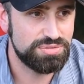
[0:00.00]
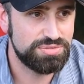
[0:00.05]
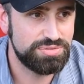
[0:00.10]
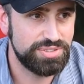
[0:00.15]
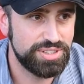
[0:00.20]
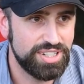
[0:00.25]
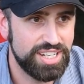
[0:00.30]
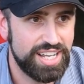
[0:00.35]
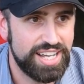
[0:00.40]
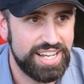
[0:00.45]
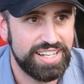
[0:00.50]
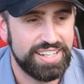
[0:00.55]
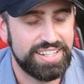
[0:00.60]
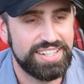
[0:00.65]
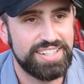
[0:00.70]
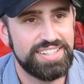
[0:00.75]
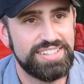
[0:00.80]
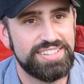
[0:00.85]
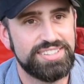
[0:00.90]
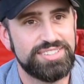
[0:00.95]
feel like
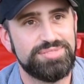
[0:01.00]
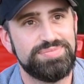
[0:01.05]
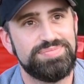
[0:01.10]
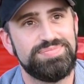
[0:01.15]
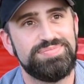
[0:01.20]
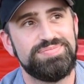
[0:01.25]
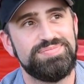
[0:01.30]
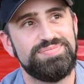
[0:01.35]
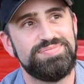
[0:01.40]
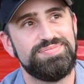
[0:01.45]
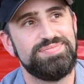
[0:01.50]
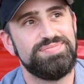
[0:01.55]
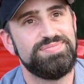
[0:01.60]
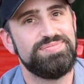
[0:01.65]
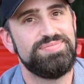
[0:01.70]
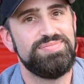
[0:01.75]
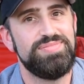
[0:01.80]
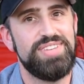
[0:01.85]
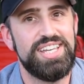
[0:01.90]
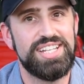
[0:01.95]

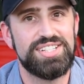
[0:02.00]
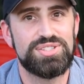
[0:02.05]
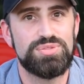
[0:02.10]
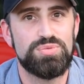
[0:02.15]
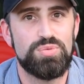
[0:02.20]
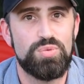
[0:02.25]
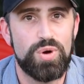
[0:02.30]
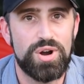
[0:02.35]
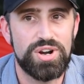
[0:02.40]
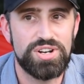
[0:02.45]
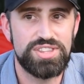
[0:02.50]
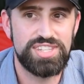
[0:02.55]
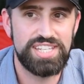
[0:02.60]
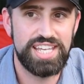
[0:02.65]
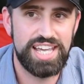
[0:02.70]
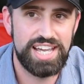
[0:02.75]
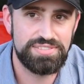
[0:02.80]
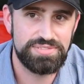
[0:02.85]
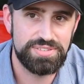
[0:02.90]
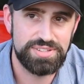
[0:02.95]
it's worth the
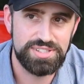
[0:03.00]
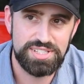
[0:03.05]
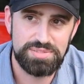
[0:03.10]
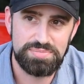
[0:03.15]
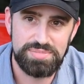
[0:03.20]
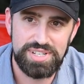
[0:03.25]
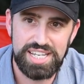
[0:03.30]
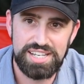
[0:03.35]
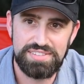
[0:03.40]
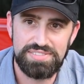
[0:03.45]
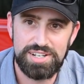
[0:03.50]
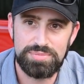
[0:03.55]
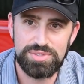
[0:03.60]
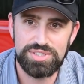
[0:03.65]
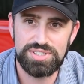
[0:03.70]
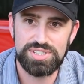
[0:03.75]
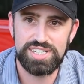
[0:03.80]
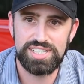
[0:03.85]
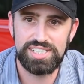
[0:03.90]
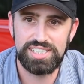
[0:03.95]
effort to me if I'm
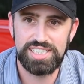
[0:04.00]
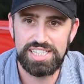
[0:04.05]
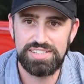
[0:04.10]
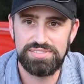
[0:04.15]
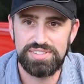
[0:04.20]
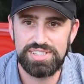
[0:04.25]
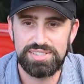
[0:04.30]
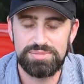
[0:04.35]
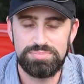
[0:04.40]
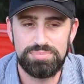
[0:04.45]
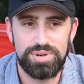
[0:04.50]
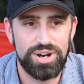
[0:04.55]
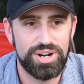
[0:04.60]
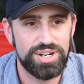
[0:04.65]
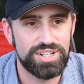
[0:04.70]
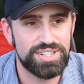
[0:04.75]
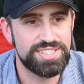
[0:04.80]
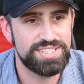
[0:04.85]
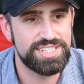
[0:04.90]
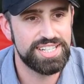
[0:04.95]
just going to leave it
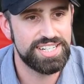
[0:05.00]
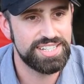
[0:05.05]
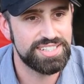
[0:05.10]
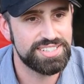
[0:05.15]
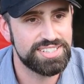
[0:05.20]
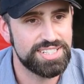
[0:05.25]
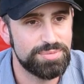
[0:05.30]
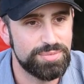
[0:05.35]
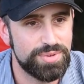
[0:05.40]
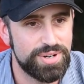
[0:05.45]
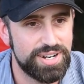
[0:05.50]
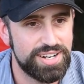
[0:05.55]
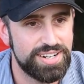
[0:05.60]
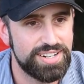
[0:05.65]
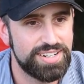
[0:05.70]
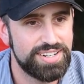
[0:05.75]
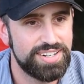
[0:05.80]
parked sitting somewhere.